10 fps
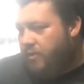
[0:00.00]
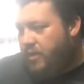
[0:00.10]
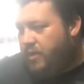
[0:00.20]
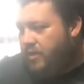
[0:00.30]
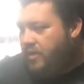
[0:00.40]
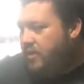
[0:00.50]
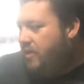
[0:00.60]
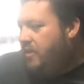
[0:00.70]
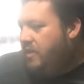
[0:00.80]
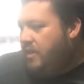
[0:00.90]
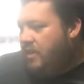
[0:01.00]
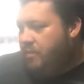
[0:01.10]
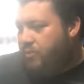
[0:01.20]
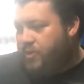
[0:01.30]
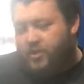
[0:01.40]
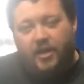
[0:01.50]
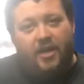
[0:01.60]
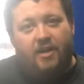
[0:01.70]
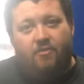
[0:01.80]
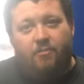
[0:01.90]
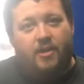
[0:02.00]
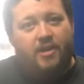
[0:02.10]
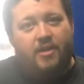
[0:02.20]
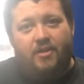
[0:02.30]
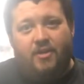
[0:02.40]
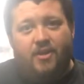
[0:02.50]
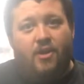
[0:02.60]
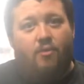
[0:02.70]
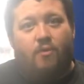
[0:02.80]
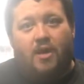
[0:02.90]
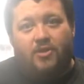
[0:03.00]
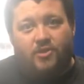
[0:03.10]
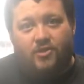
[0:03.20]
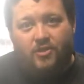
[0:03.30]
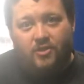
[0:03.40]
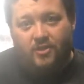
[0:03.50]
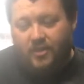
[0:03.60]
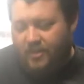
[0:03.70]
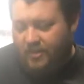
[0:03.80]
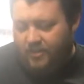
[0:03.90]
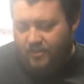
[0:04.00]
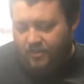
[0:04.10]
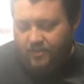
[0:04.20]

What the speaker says: But appreciate everybody watching along, and